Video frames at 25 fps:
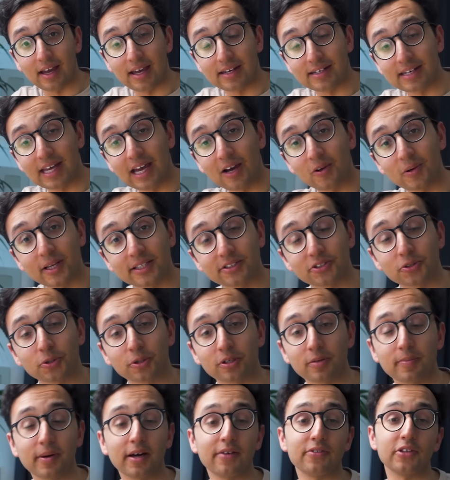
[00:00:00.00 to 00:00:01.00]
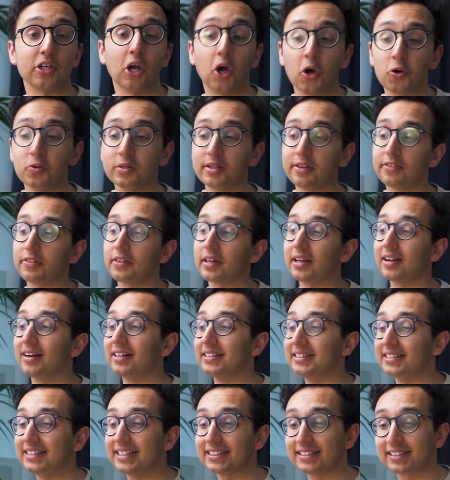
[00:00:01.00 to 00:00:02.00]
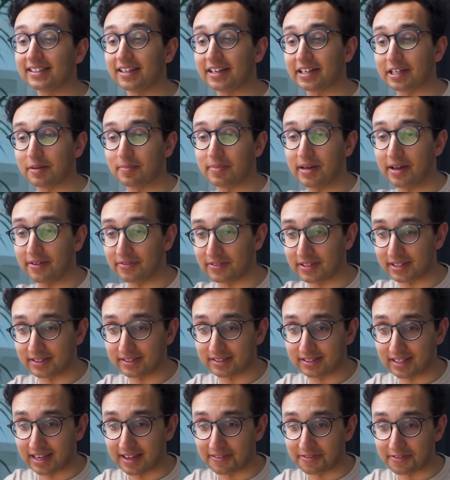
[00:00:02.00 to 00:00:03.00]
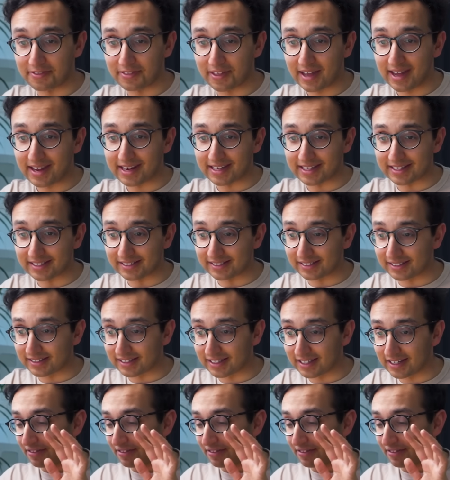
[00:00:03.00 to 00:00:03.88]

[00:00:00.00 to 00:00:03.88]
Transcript: And now let's talk about the only thing I dislike about this, and that is